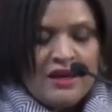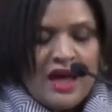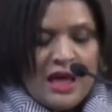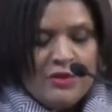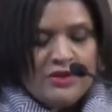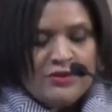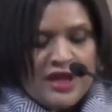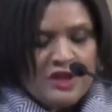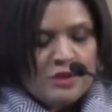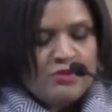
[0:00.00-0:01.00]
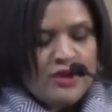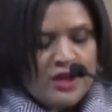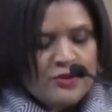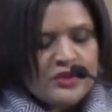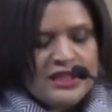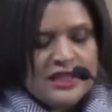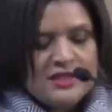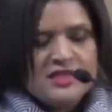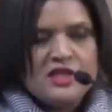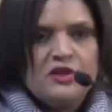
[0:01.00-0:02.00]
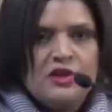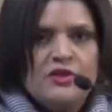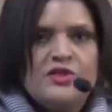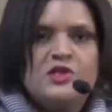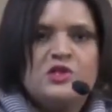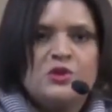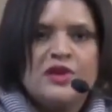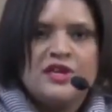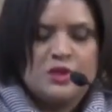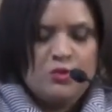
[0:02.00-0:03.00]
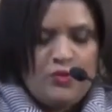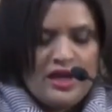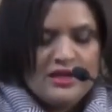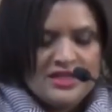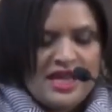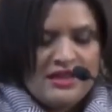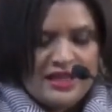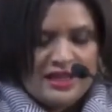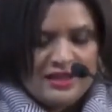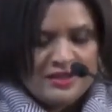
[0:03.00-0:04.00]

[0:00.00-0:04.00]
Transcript: I would invite you to prayerfully consider the stories we are telling.